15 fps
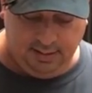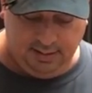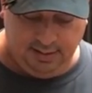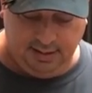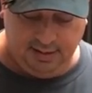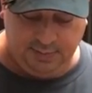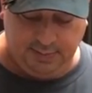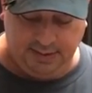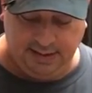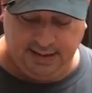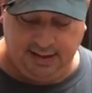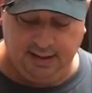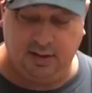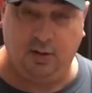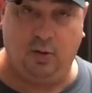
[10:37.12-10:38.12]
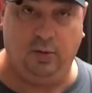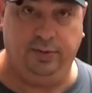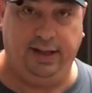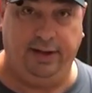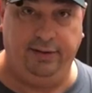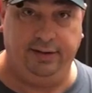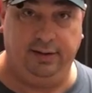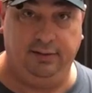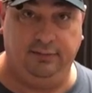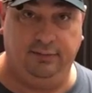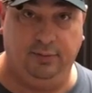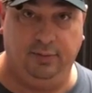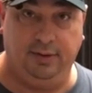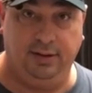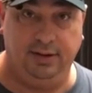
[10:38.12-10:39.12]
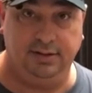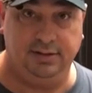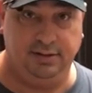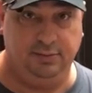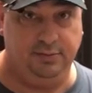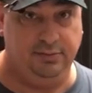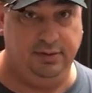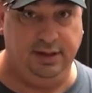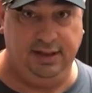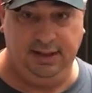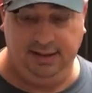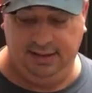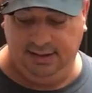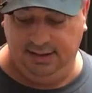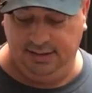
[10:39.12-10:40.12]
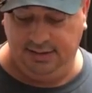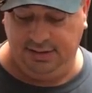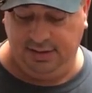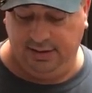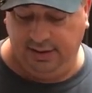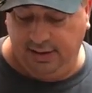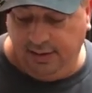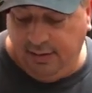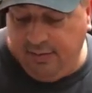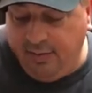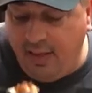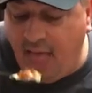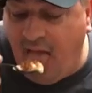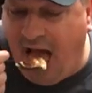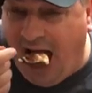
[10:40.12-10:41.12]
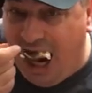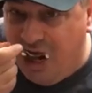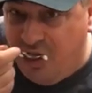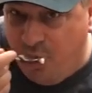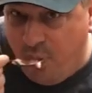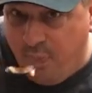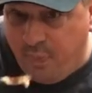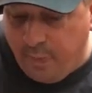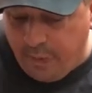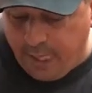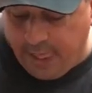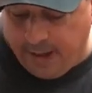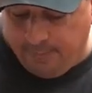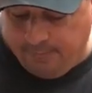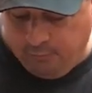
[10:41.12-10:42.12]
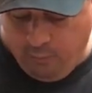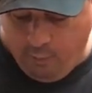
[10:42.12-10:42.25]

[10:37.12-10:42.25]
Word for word: And it's been kind of cold down here in Florida, so we really needed this chili. Mmm.